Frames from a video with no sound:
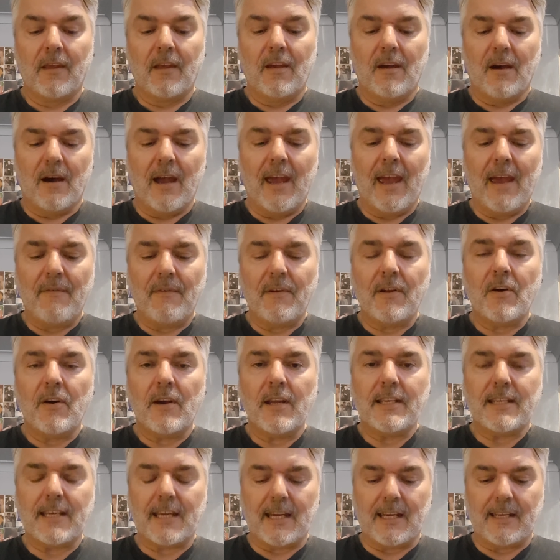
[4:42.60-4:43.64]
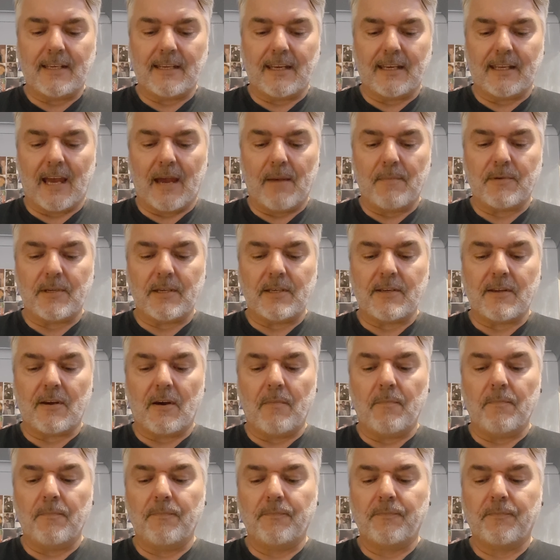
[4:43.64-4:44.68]
"I have an idea," said Captain
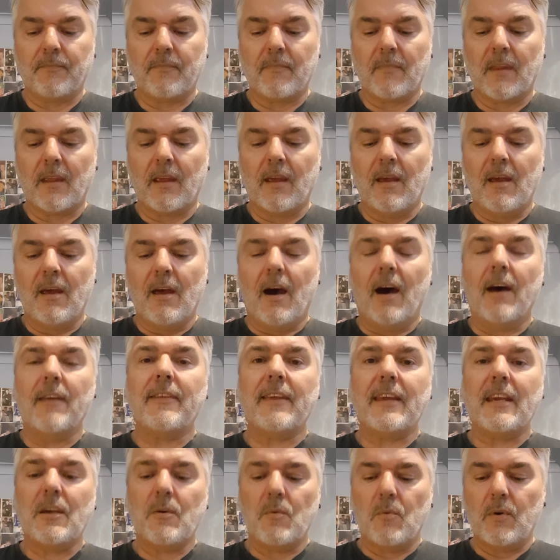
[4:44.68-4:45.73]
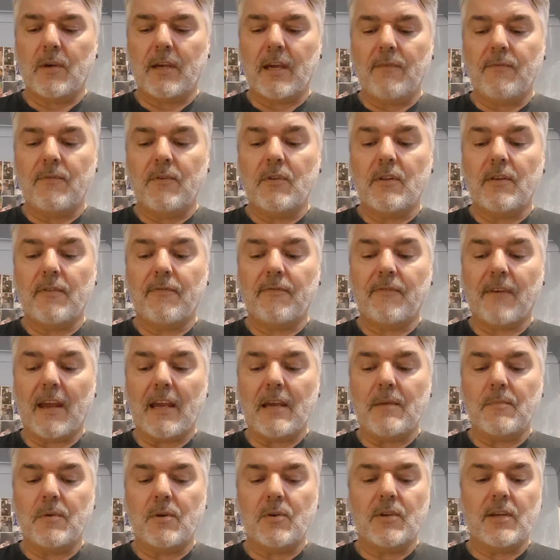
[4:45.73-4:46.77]
Tom. "I think it will give you the
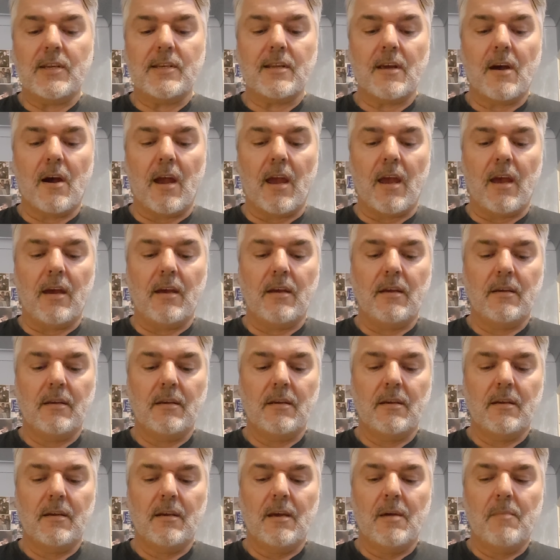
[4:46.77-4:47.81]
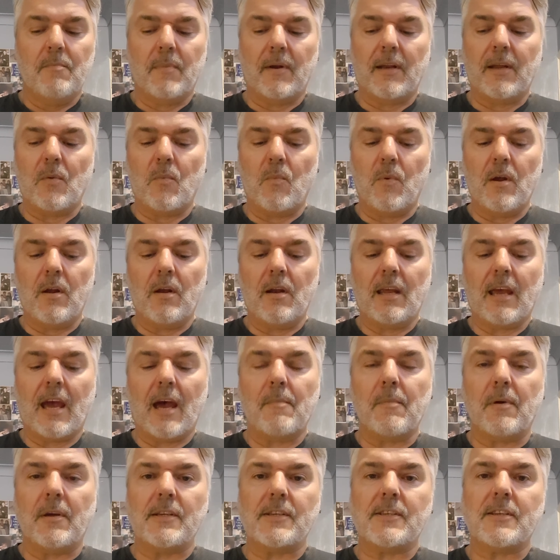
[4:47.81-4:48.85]
fame you desire, but it will
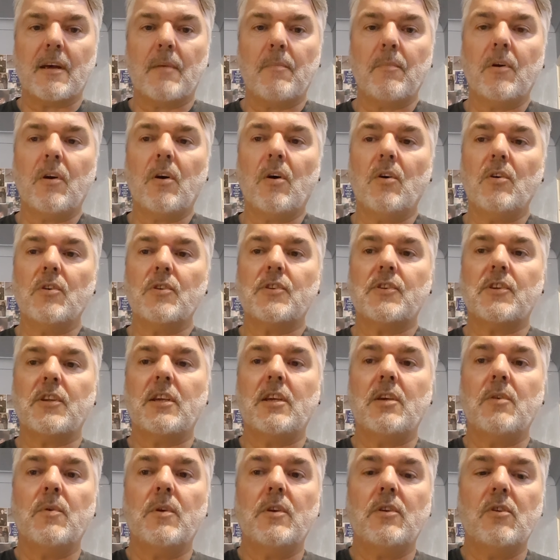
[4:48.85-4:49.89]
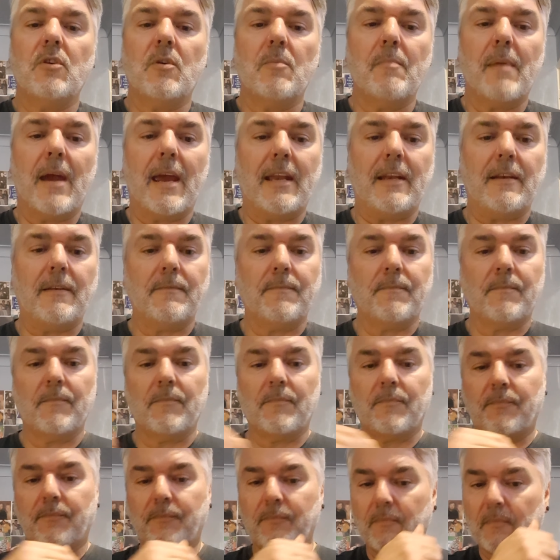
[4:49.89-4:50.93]
come at some cost to you and your men."
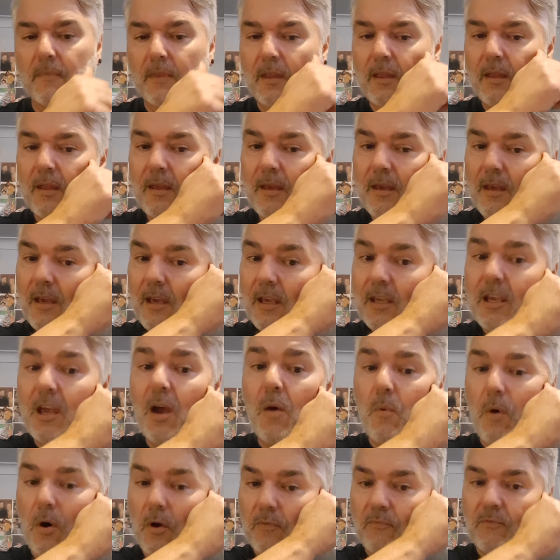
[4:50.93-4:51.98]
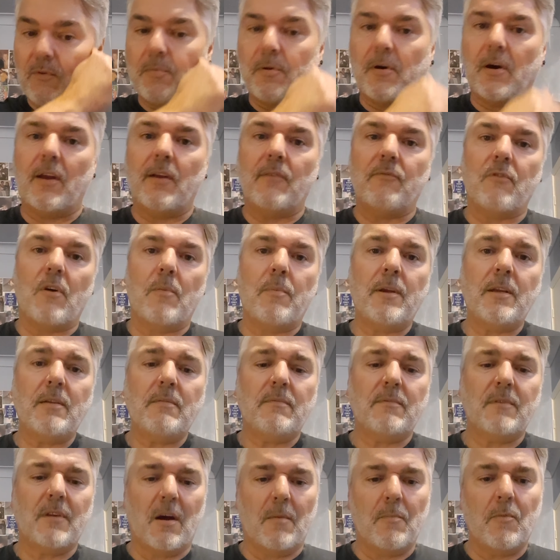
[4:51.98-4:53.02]
"Go on," replied Robin.
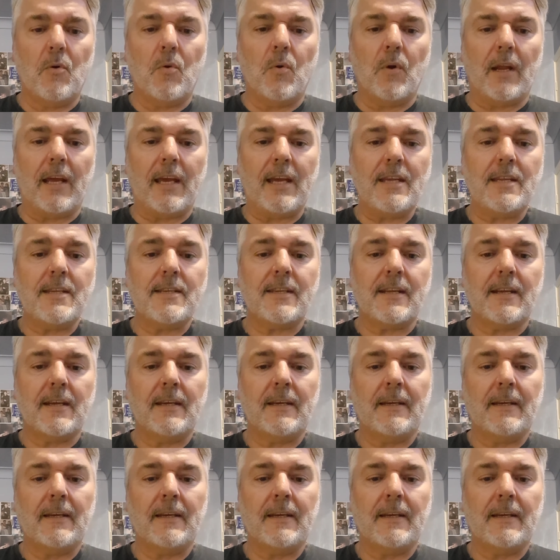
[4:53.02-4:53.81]
"I'm all ears."